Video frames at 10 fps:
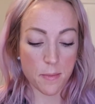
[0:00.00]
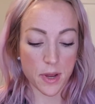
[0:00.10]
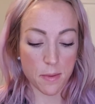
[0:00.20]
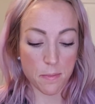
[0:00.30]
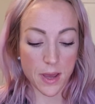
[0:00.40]

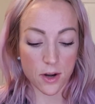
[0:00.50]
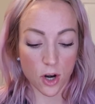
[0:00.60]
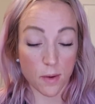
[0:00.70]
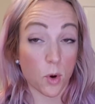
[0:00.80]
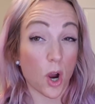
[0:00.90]
But a
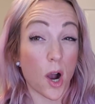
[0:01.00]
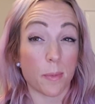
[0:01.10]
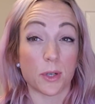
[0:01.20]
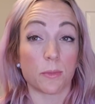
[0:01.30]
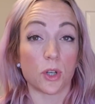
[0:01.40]
better, more
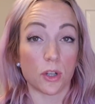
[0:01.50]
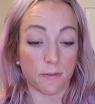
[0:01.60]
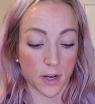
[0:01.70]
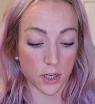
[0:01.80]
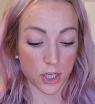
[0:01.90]
optimal
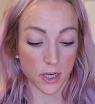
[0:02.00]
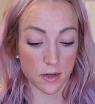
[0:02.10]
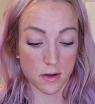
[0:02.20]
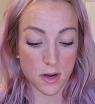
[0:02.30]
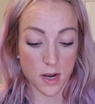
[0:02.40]

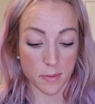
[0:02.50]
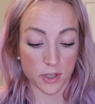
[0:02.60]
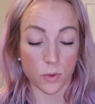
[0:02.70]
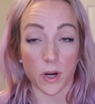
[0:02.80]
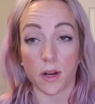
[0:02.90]
function is
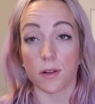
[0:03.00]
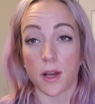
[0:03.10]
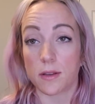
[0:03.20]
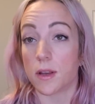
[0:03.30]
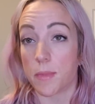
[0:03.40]
20 or
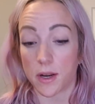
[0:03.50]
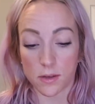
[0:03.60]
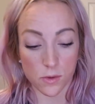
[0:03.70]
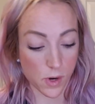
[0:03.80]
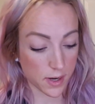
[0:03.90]
less, and mine
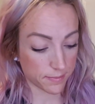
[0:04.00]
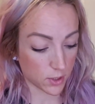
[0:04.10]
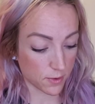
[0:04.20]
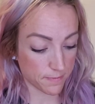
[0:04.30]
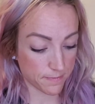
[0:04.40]
is 20.
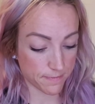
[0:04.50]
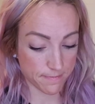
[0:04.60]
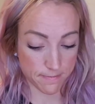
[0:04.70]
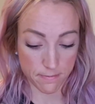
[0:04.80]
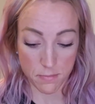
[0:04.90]
So
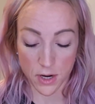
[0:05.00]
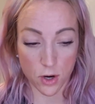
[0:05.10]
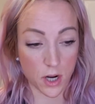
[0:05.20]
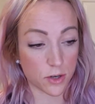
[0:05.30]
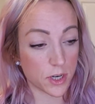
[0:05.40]

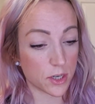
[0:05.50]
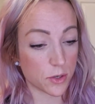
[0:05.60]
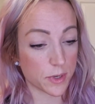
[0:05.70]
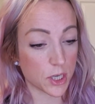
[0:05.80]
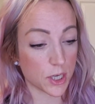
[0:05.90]
mitochondria
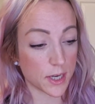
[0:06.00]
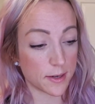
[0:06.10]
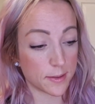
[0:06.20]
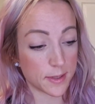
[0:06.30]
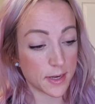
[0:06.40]
doing good.